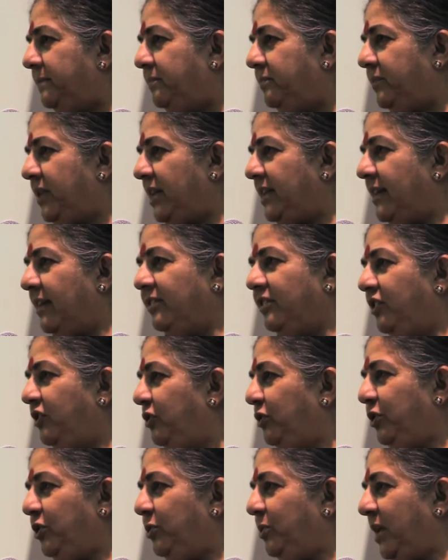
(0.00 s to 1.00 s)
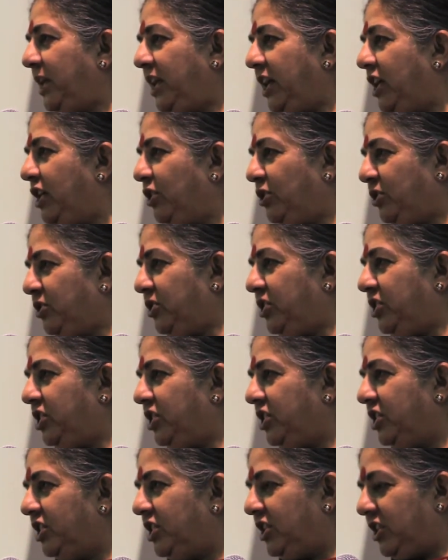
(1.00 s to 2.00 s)
that doesn't do you any good.
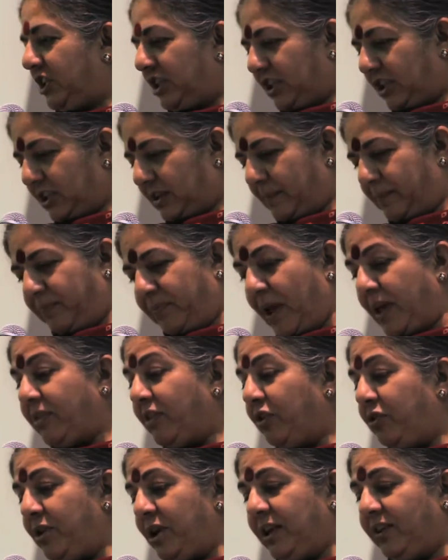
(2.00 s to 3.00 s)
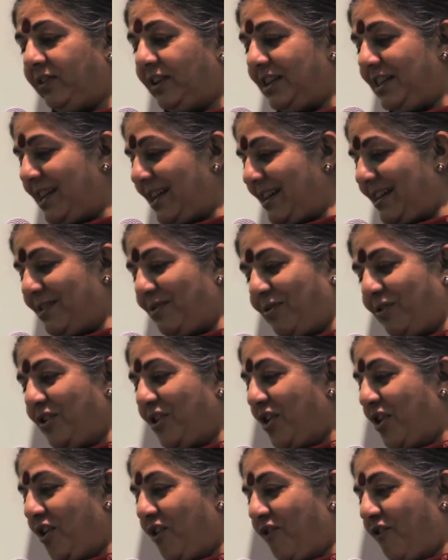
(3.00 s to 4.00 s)
And the reason
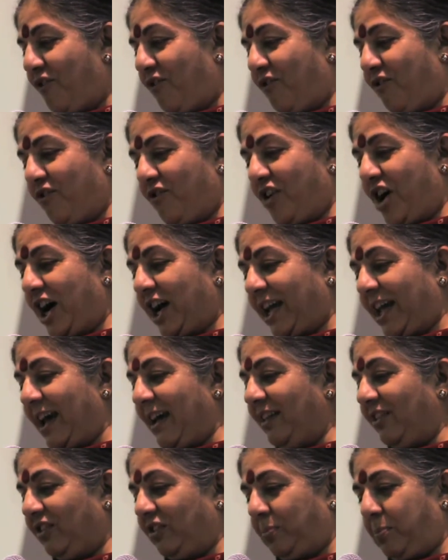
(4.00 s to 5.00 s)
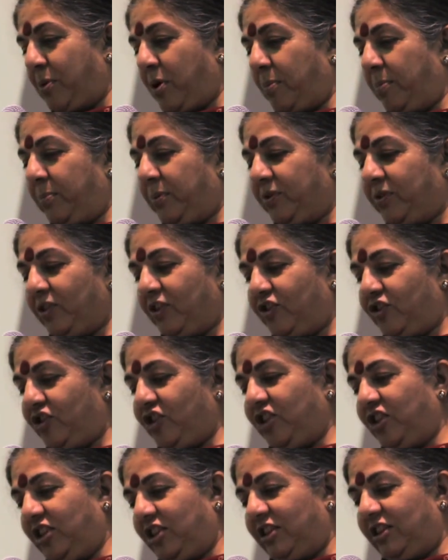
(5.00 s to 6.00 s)
they're against
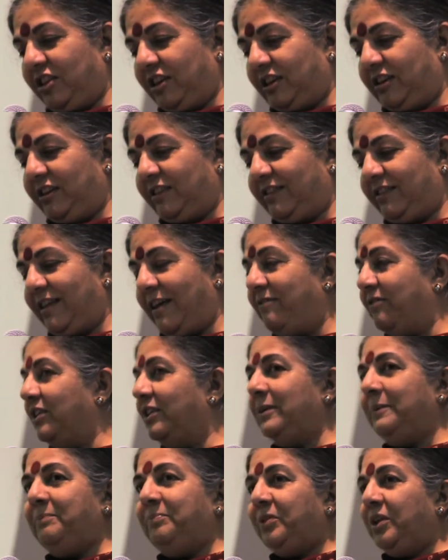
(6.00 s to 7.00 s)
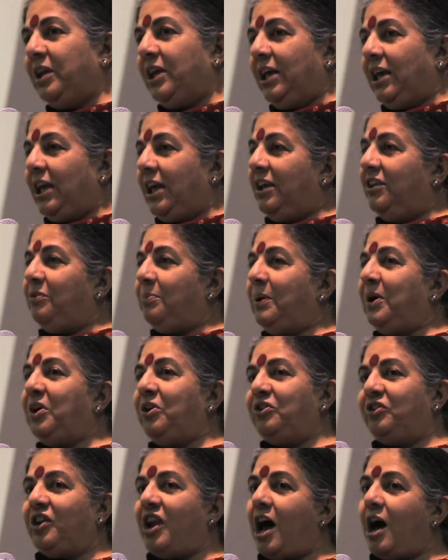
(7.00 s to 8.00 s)
Proposition 37 is
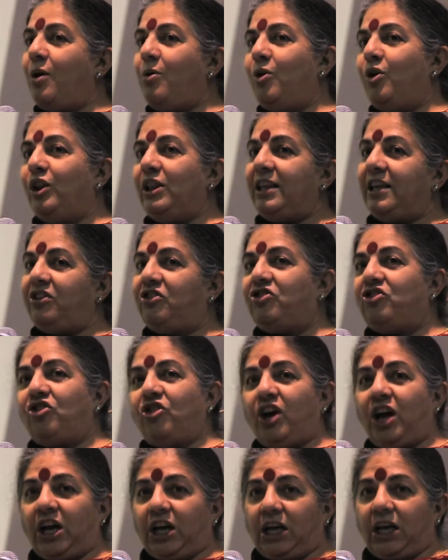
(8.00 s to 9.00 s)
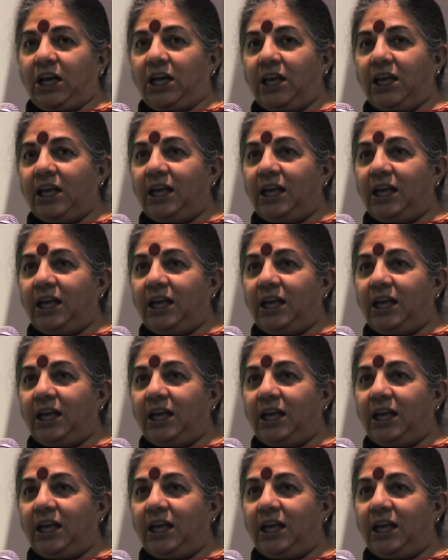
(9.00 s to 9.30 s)
because now all their sugar